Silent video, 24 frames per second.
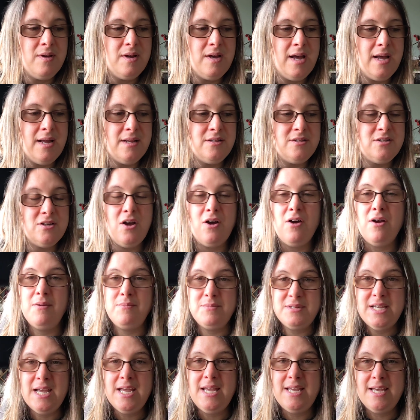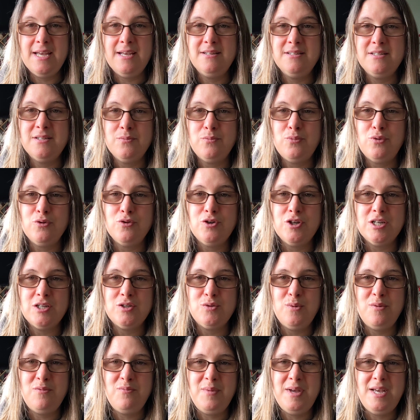and I'm taking some
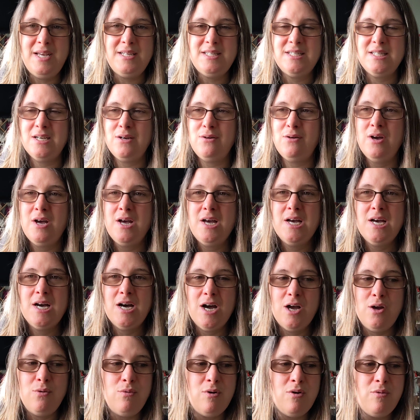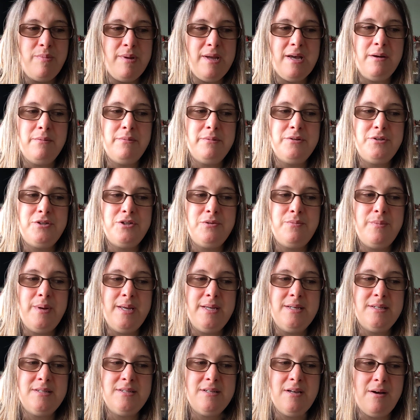projects with me, so I will be able to
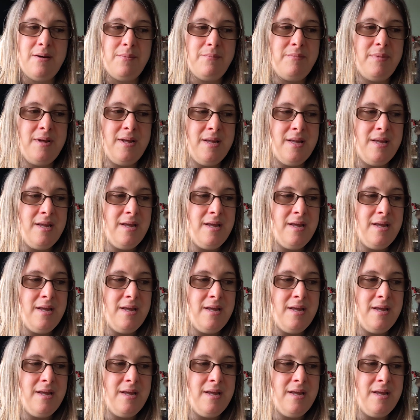make some